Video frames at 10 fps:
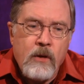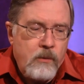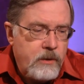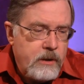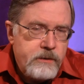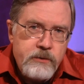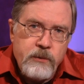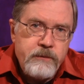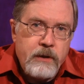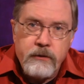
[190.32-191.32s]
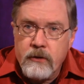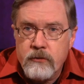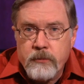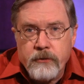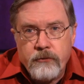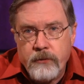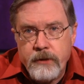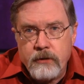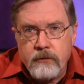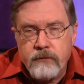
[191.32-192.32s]
Okay, so we've got Thunderbolt 3
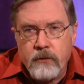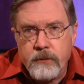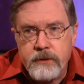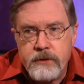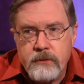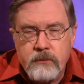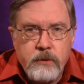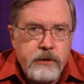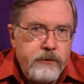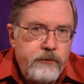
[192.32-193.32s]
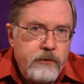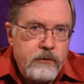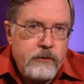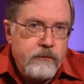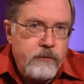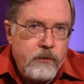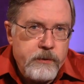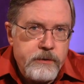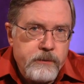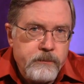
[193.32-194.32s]
to look forward to. What else are you looking
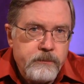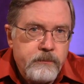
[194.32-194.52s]
forward to?